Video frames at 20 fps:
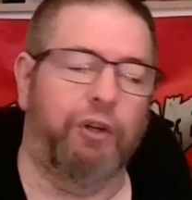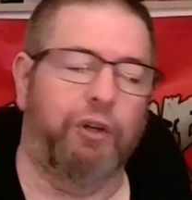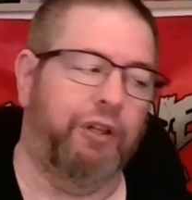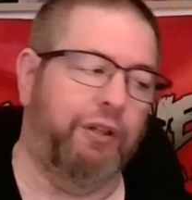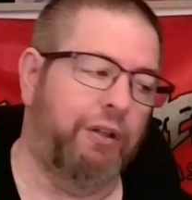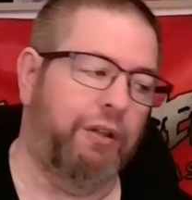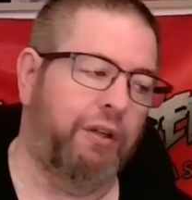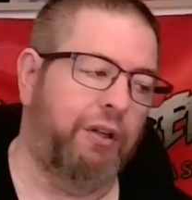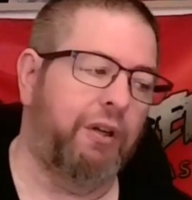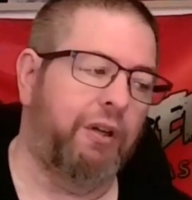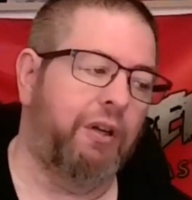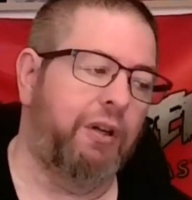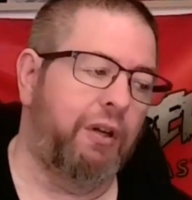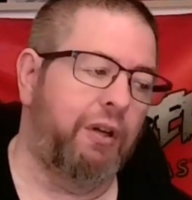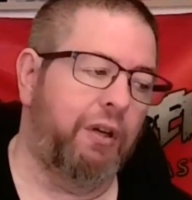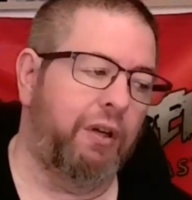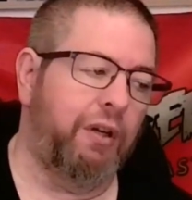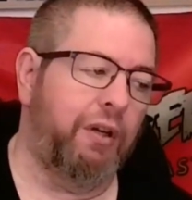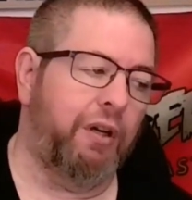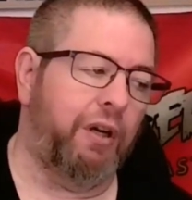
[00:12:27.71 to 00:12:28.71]
But
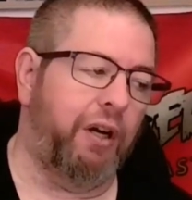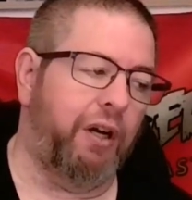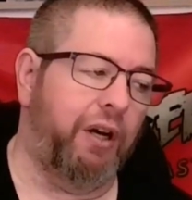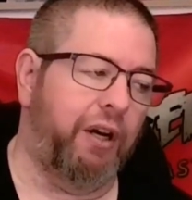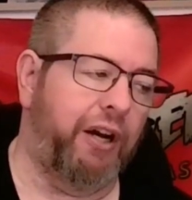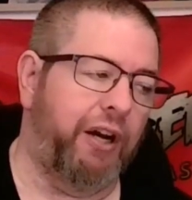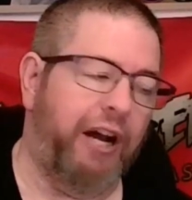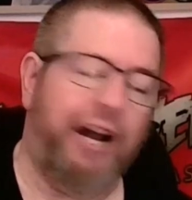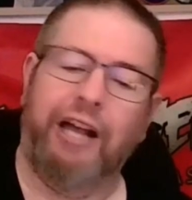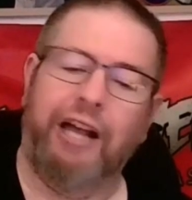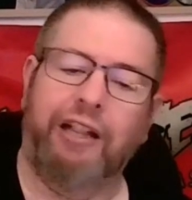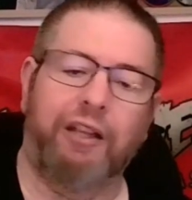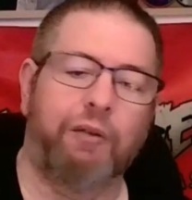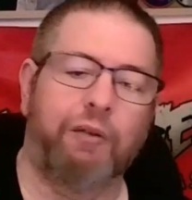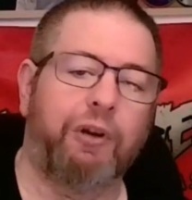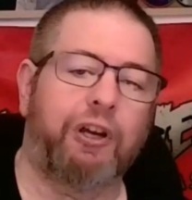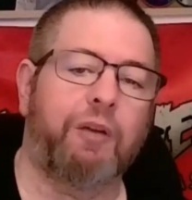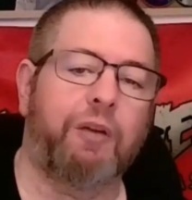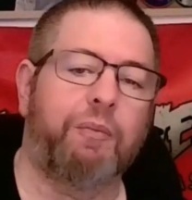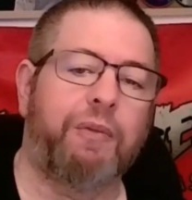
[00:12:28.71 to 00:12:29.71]
highly
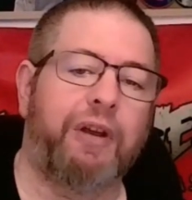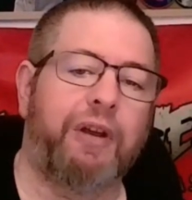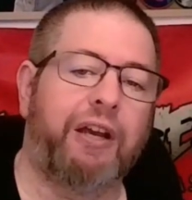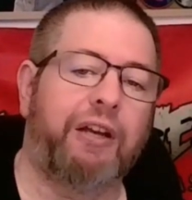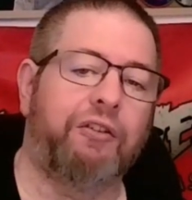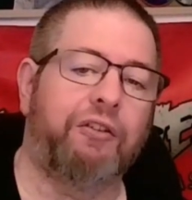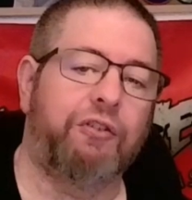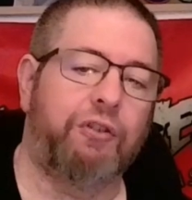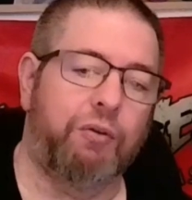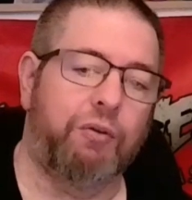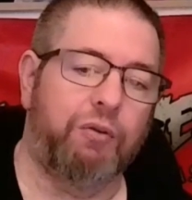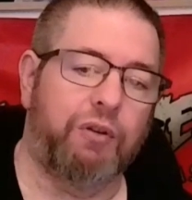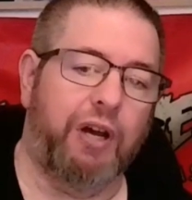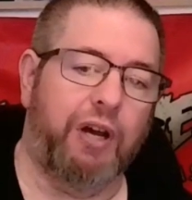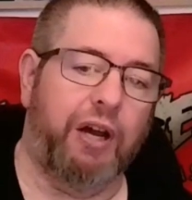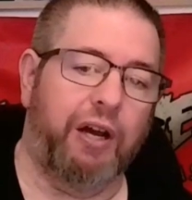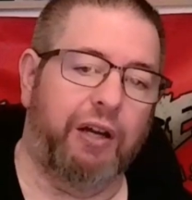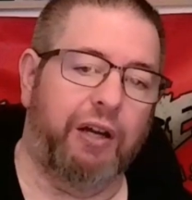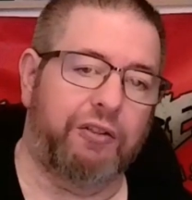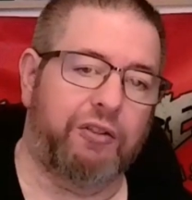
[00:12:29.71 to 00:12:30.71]
recommend do
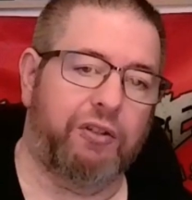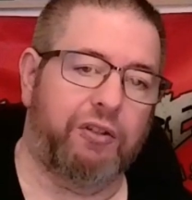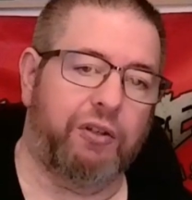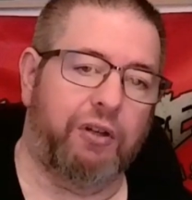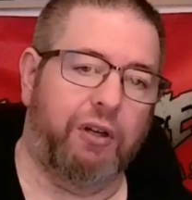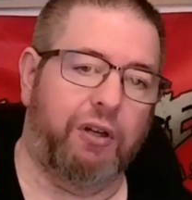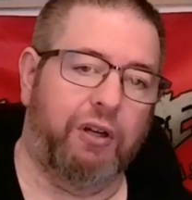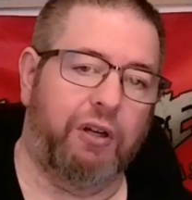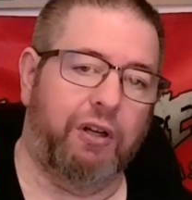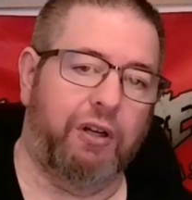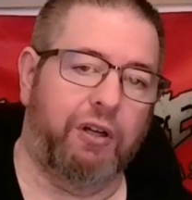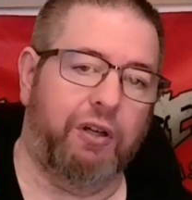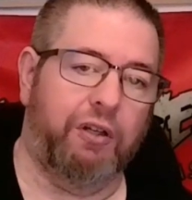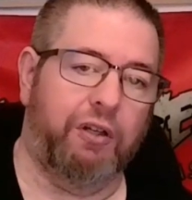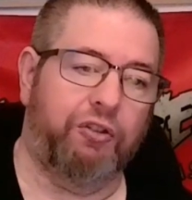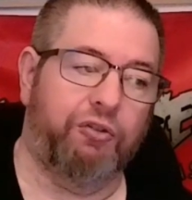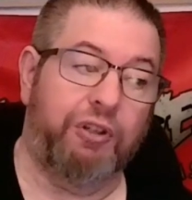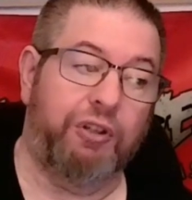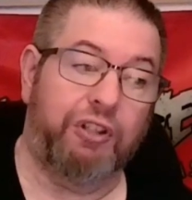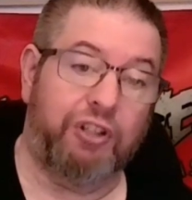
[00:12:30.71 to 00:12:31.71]
not
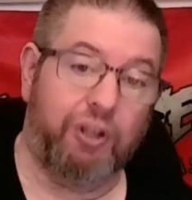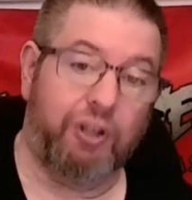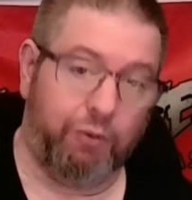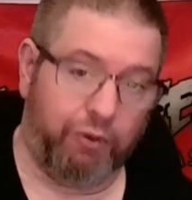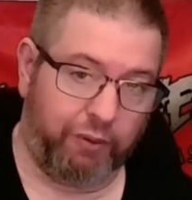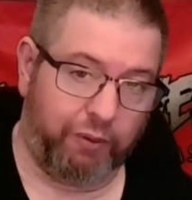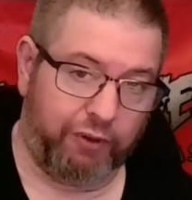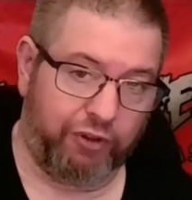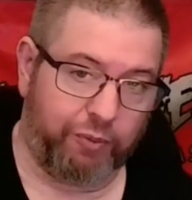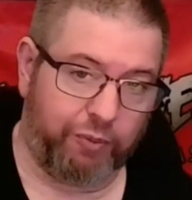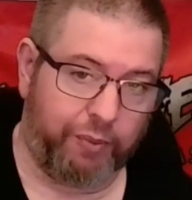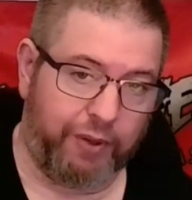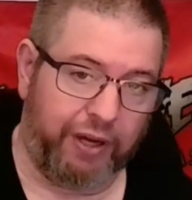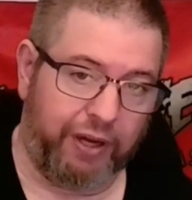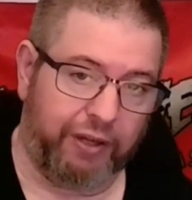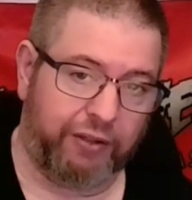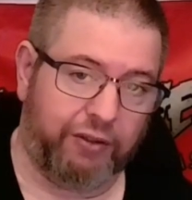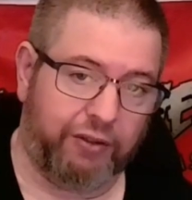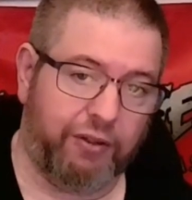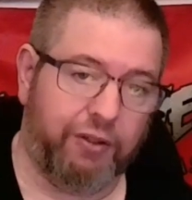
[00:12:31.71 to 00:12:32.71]
treat them with
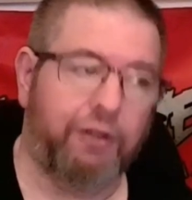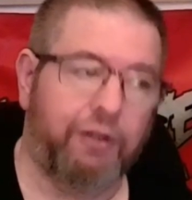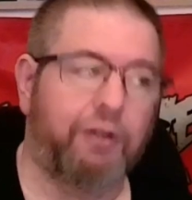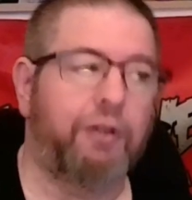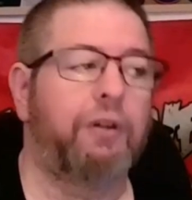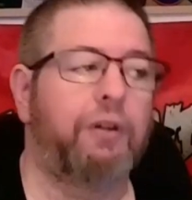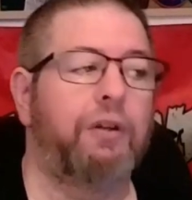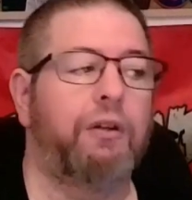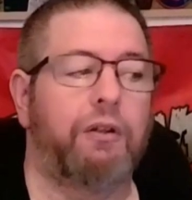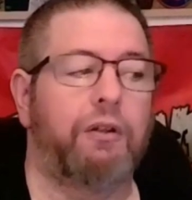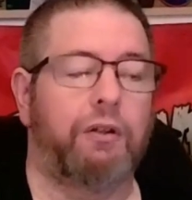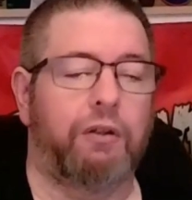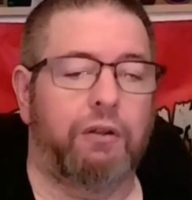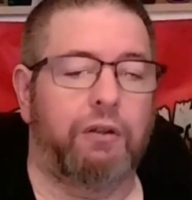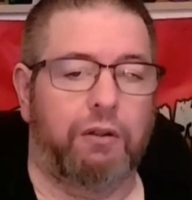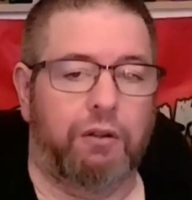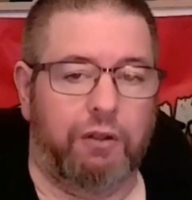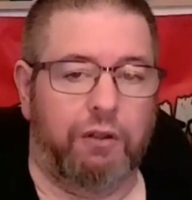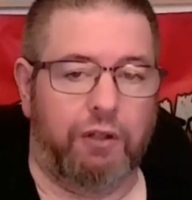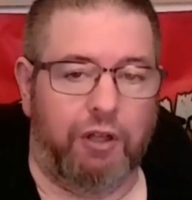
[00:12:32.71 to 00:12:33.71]
respect
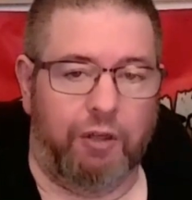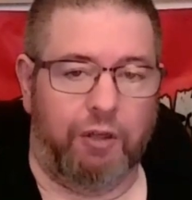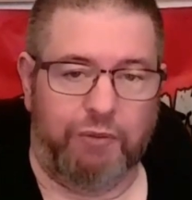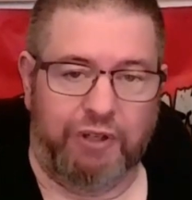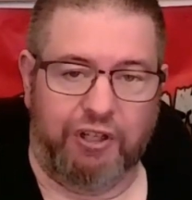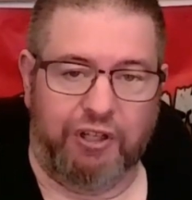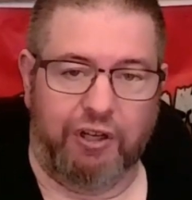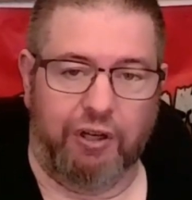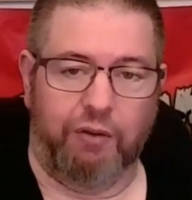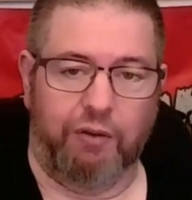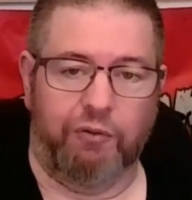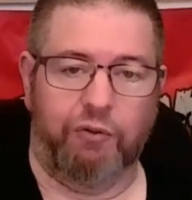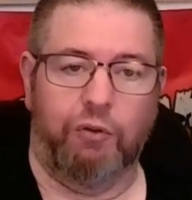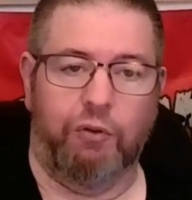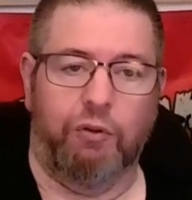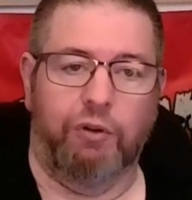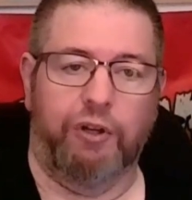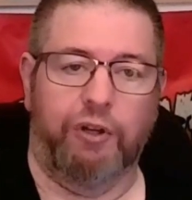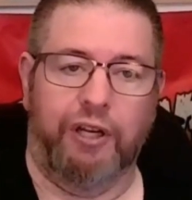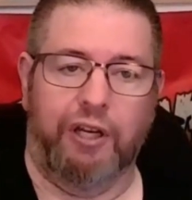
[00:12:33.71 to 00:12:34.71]
and be
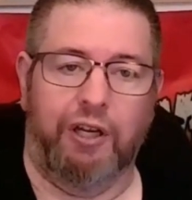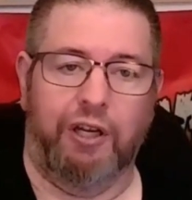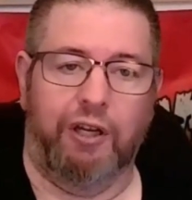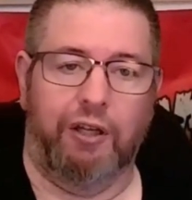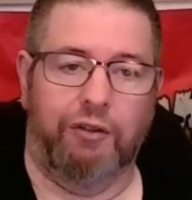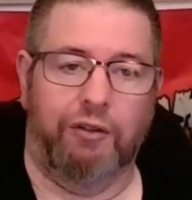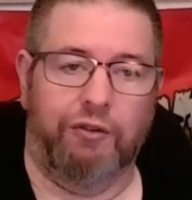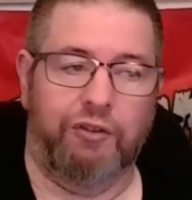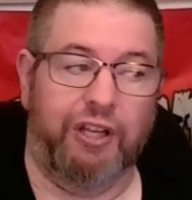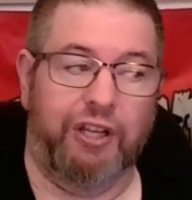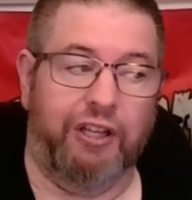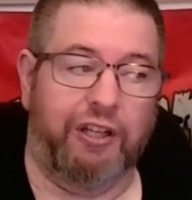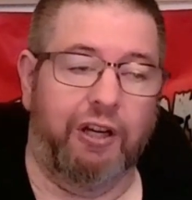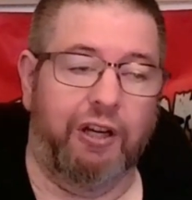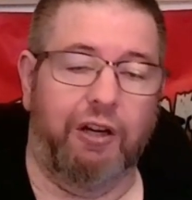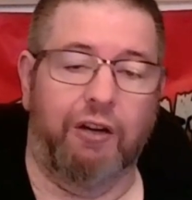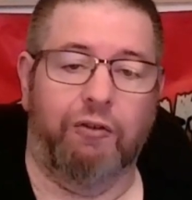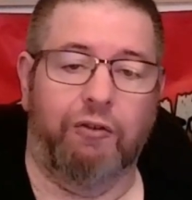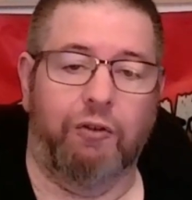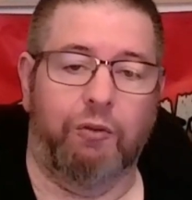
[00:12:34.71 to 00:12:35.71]
careful and take
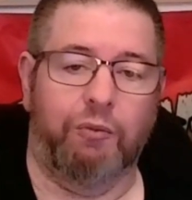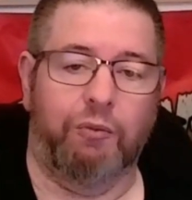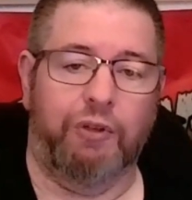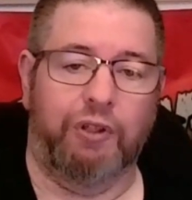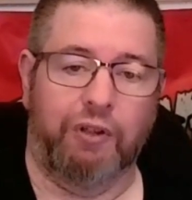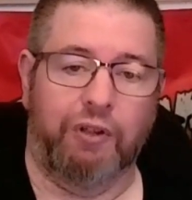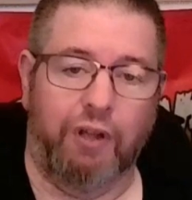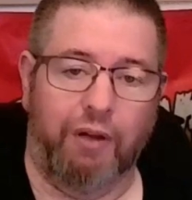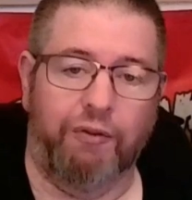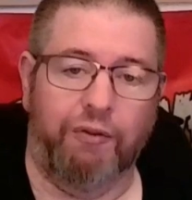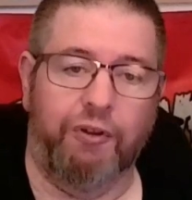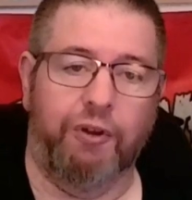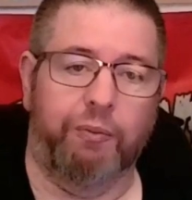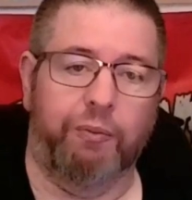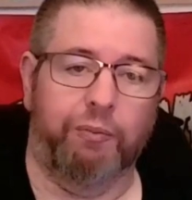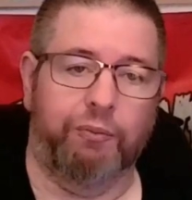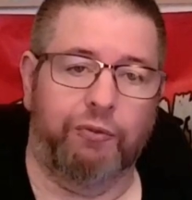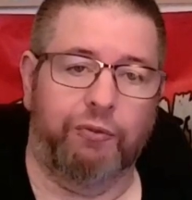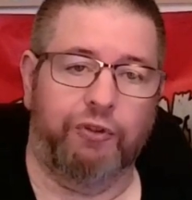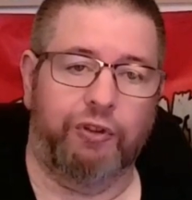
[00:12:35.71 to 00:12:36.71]
care of them and love
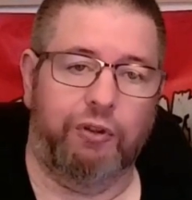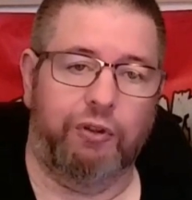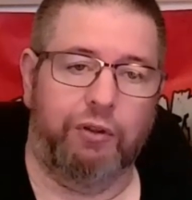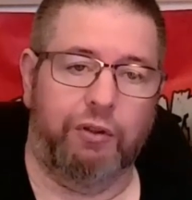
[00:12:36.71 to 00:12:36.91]
them.